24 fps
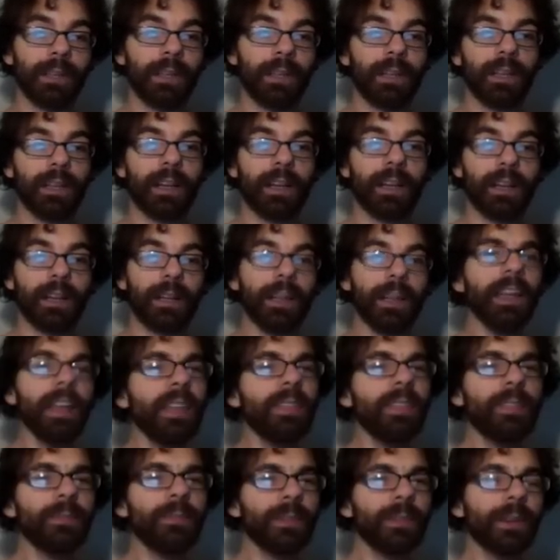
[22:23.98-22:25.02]

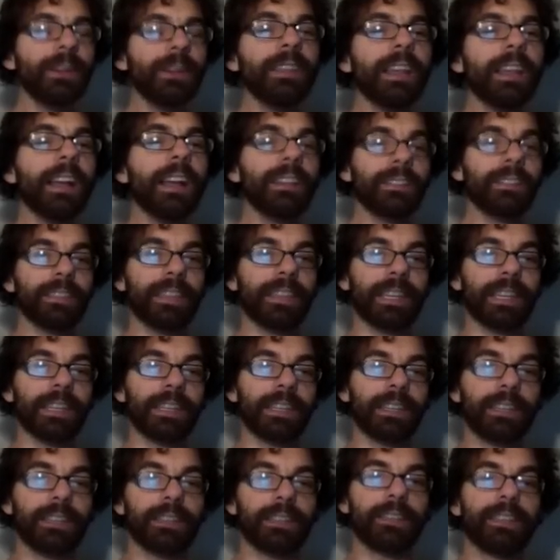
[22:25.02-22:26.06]
And the very last thing
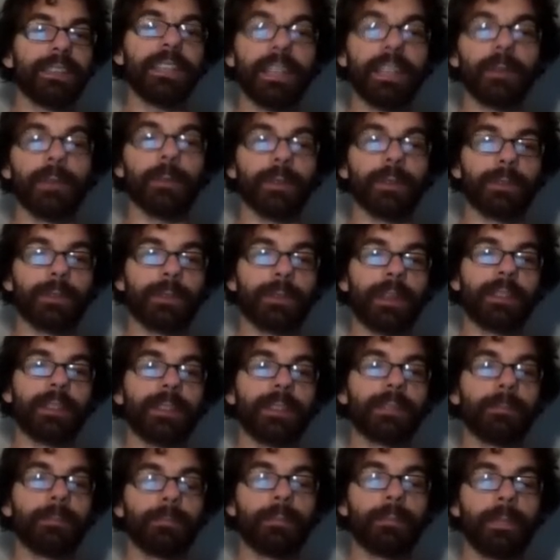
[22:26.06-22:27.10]
is the equals method.
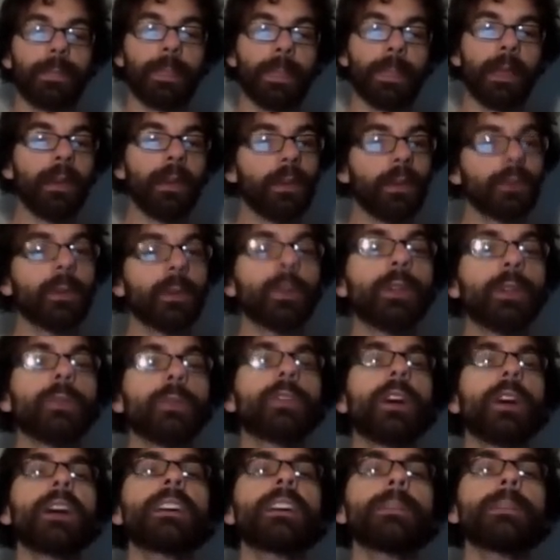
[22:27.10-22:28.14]
So when you
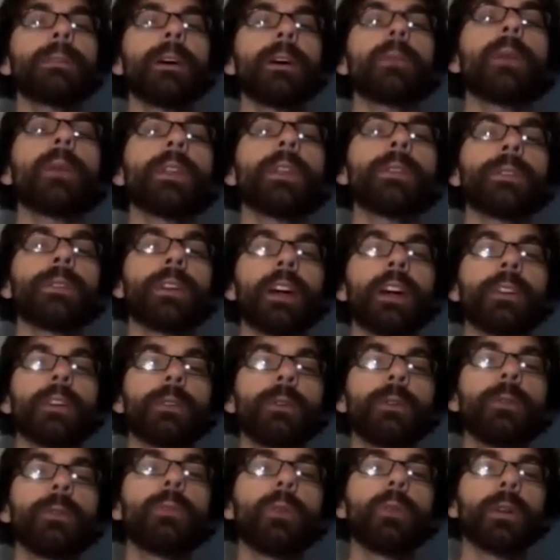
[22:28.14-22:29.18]
talk about whether or not
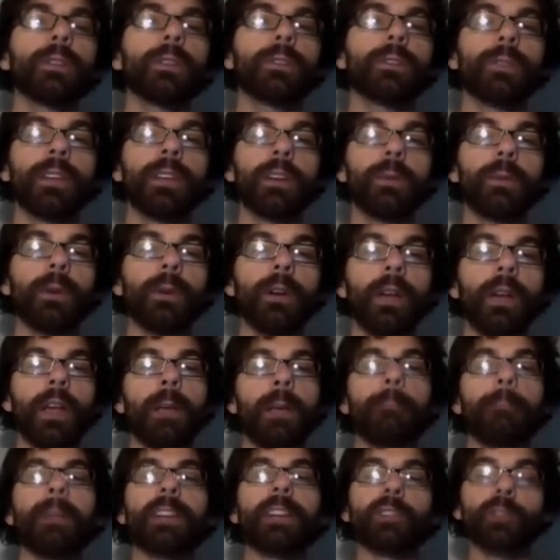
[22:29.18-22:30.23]
2 boards are equal,
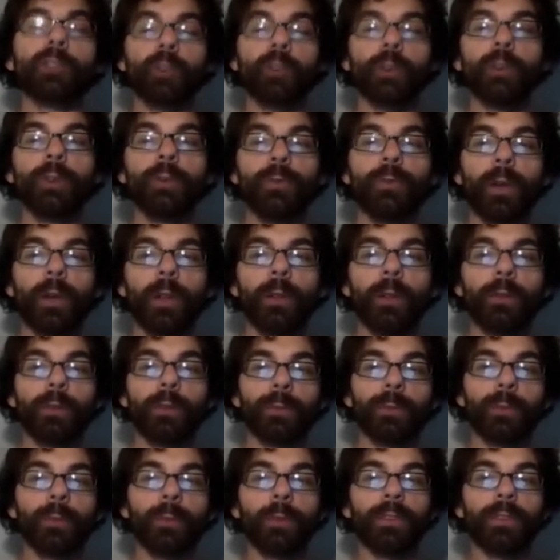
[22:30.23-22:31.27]
make sure you follow the
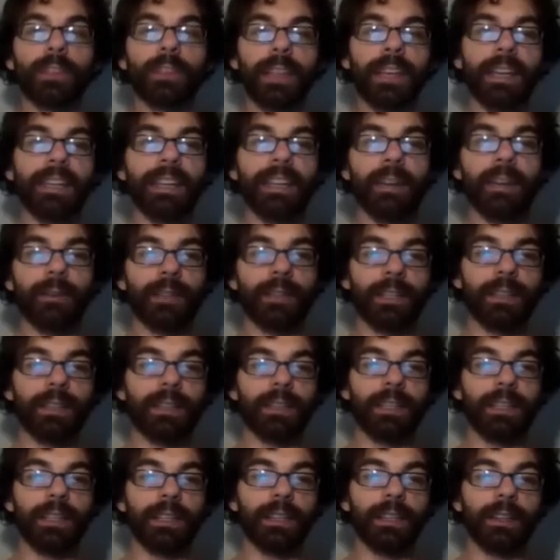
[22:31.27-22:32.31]
rules laid out in
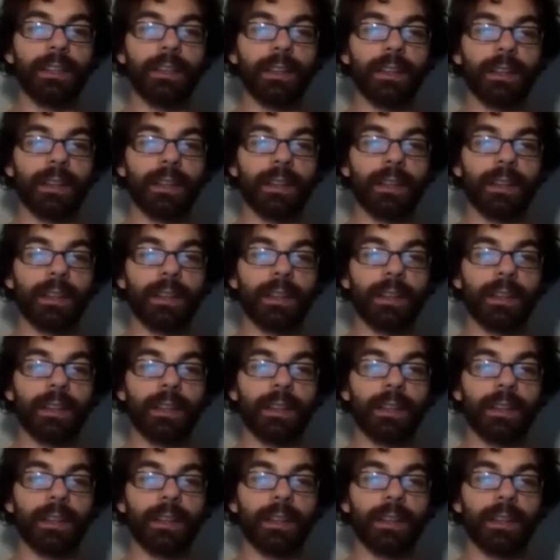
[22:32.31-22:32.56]
the